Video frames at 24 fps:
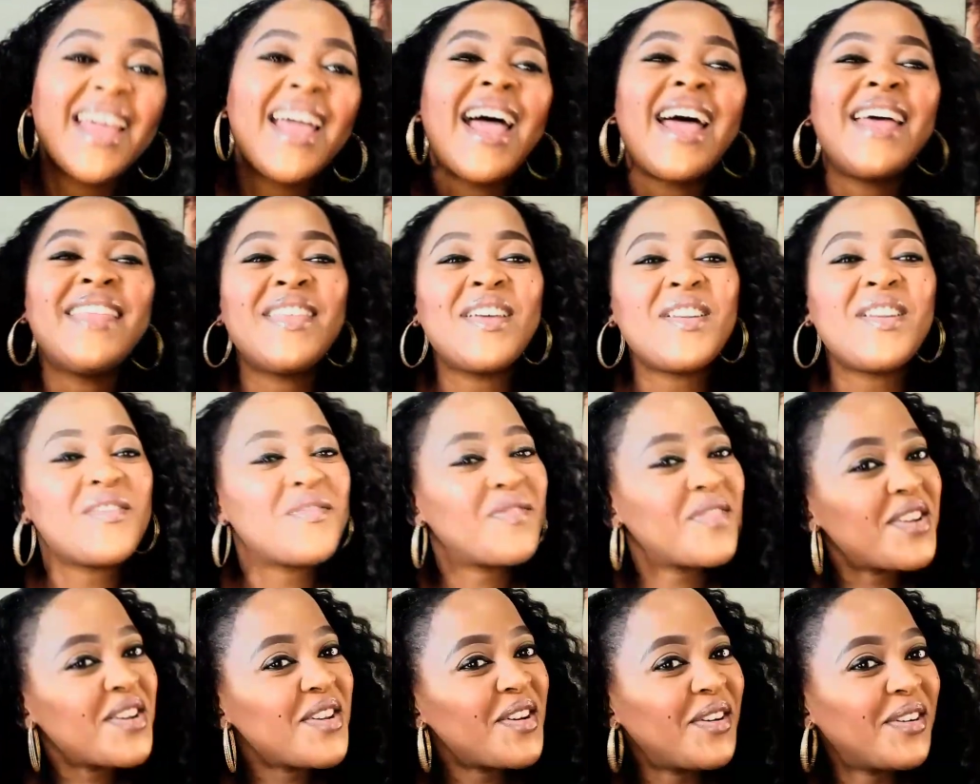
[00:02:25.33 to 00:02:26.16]
And that
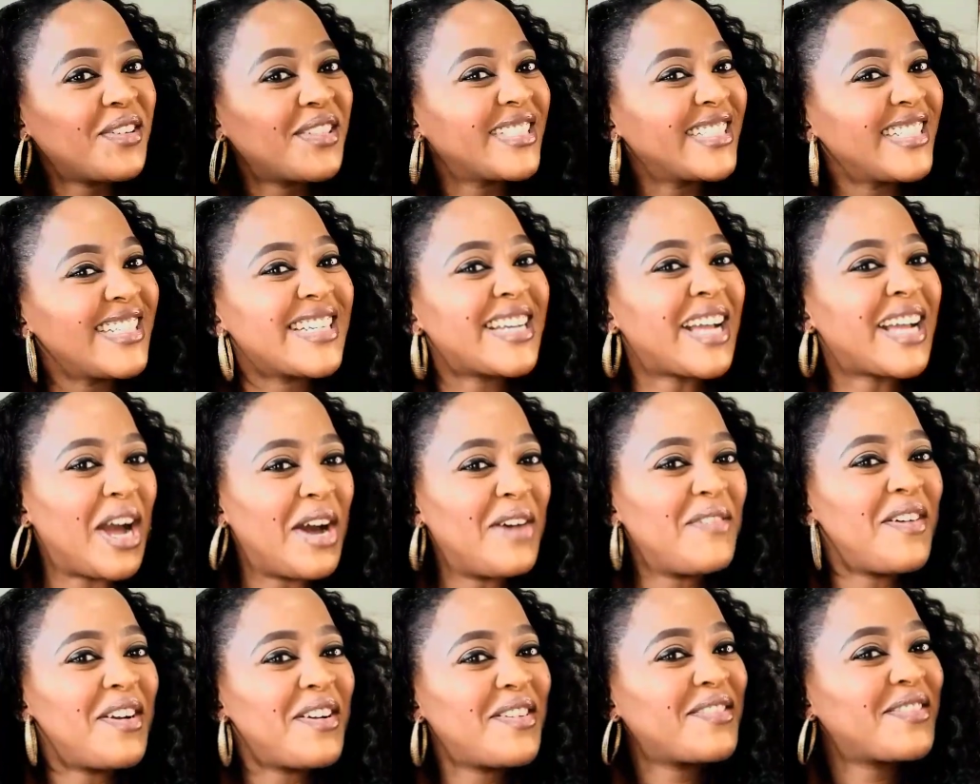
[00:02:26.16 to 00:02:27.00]
video didn't
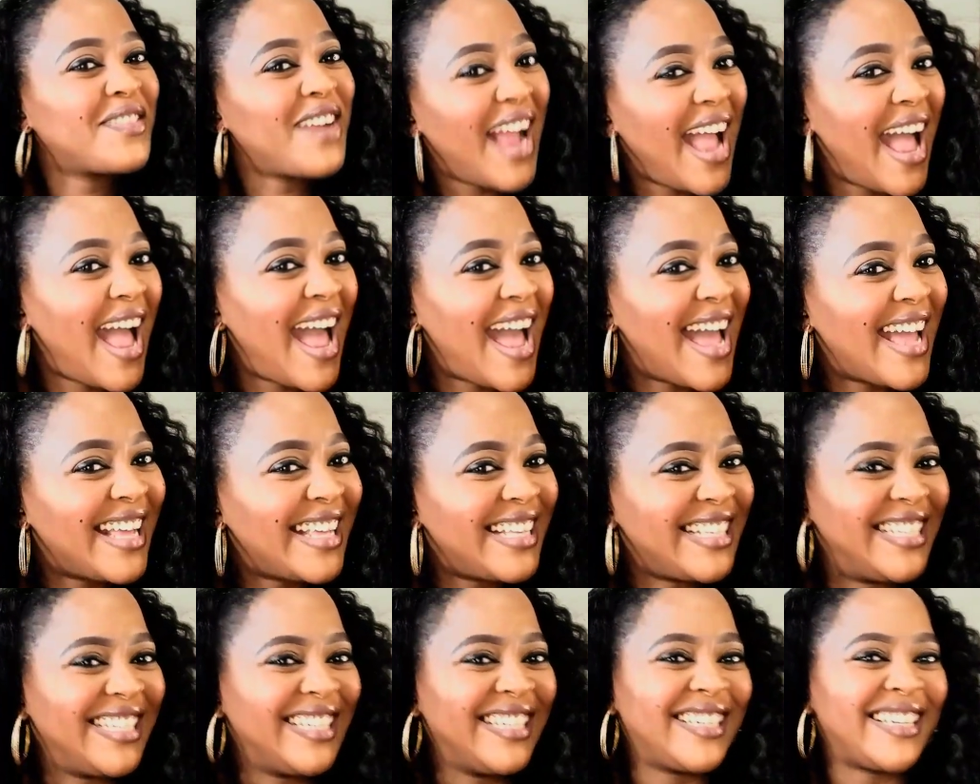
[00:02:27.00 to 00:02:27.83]
come out
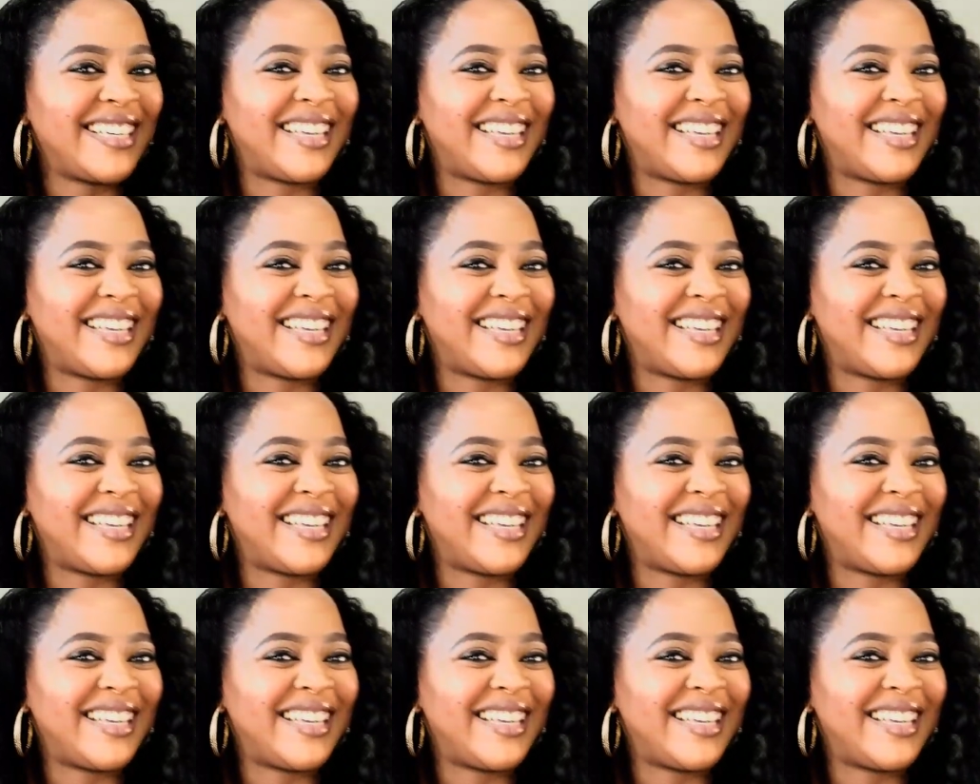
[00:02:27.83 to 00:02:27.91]
right.